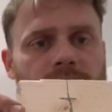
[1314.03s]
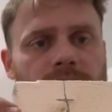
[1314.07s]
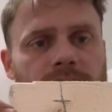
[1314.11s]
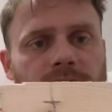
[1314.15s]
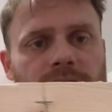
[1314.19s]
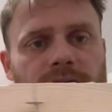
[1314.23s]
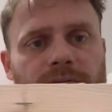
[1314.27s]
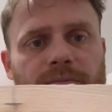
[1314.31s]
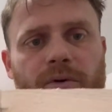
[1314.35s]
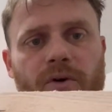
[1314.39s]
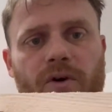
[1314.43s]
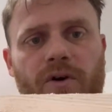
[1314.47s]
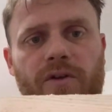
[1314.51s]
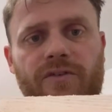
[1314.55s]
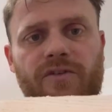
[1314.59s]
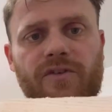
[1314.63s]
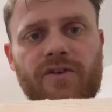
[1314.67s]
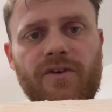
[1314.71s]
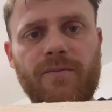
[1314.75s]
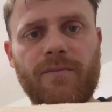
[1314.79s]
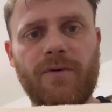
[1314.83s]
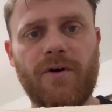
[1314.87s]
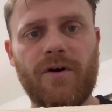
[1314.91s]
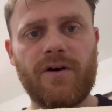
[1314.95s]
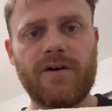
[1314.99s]
I'll put on
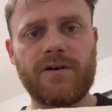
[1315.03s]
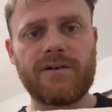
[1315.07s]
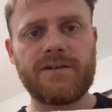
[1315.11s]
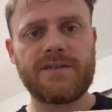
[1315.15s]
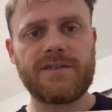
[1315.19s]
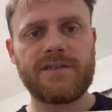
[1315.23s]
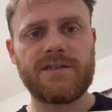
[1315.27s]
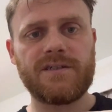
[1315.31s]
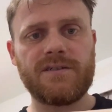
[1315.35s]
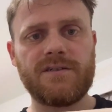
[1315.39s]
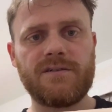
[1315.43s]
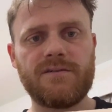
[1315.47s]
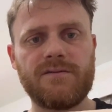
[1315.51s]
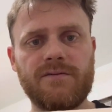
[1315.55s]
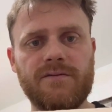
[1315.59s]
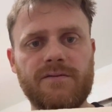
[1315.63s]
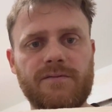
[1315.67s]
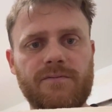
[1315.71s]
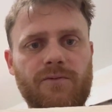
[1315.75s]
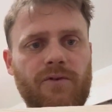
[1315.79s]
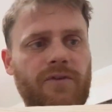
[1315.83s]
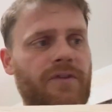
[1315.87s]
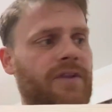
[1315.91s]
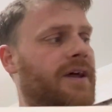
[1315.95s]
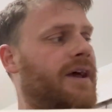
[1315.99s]
two marks,
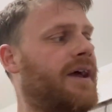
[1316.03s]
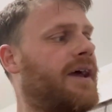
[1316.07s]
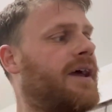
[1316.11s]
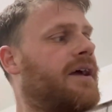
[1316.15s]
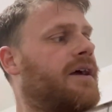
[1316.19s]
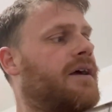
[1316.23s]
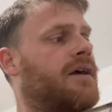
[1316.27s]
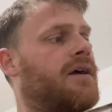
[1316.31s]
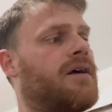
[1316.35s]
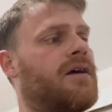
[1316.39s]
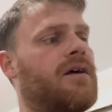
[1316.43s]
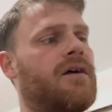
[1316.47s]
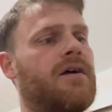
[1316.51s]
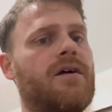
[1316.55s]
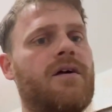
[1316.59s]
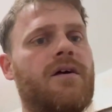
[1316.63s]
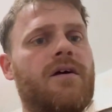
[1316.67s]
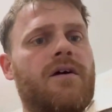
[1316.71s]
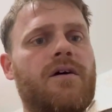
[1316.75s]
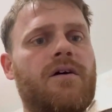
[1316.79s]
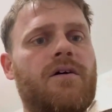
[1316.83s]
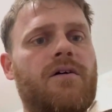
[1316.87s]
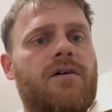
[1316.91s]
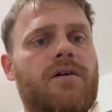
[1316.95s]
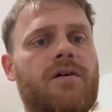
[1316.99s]
one there,
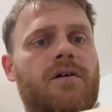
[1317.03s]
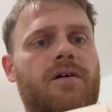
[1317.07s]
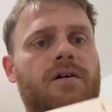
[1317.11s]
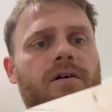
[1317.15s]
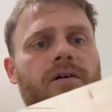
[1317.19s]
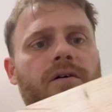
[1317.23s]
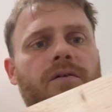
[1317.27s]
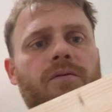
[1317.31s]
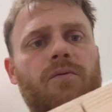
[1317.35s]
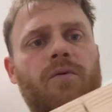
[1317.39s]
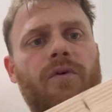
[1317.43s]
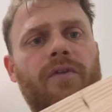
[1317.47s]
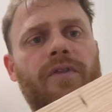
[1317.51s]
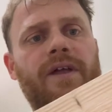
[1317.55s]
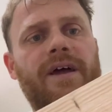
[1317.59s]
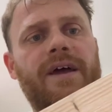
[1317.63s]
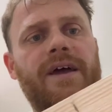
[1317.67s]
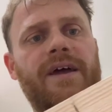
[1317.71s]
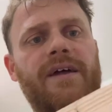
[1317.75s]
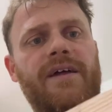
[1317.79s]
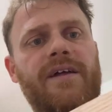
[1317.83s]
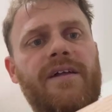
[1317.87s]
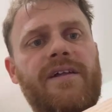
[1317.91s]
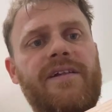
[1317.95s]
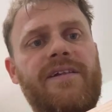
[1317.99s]
one
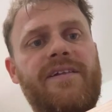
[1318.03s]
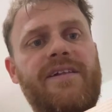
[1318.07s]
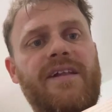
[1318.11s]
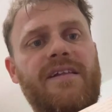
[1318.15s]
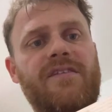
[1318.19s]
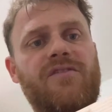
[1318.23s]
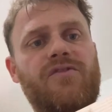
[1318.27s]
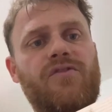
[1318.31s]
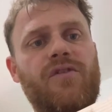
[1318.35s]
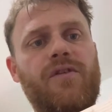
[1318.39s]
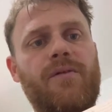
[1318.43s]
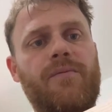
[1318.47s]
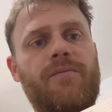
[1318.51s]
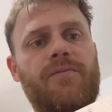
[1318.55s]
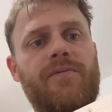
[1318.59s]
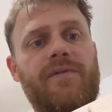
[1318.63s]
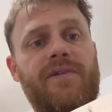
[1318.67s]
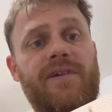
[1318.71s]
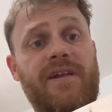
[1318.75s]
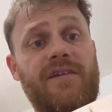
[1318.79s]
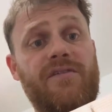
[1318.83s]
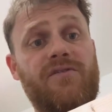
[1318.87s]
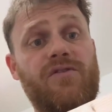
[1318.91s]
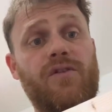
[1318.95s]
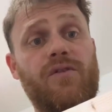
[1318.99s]
there. Centre the
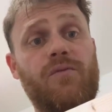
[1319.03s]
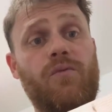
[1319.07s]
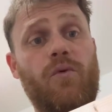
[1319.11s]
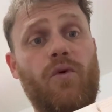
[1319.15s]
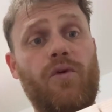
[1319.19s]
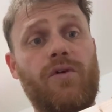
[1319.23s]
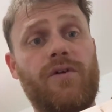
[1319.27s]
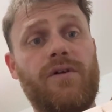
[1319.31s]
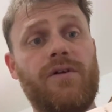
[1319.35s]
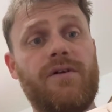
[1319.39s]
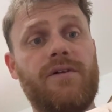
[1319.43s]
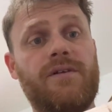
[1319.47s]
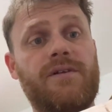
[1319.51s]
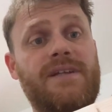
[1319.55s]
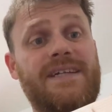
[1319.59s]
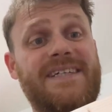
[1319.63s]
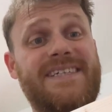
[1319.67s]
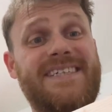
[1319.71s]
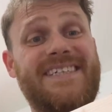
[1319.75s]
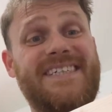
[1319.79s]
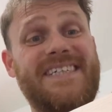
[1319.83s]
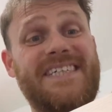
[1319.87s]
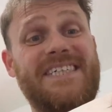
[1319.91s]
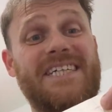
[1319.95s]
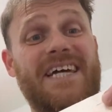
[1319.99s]
centre of the wood, at
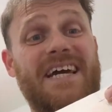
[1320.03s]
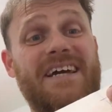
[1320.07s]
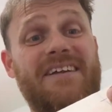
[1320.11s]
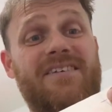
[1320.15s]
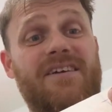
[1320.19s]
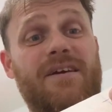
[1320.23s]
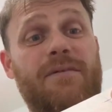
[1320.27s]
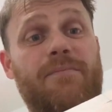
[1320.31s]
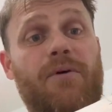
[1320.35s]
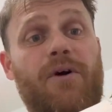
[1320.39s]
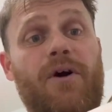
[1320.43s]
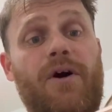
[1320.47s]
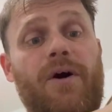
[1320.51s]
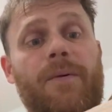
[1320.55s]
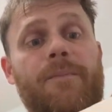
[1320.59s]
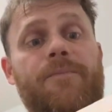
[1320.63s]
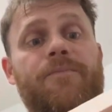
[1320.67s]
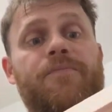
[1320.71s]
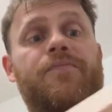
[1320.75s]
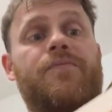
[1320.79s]
680 apart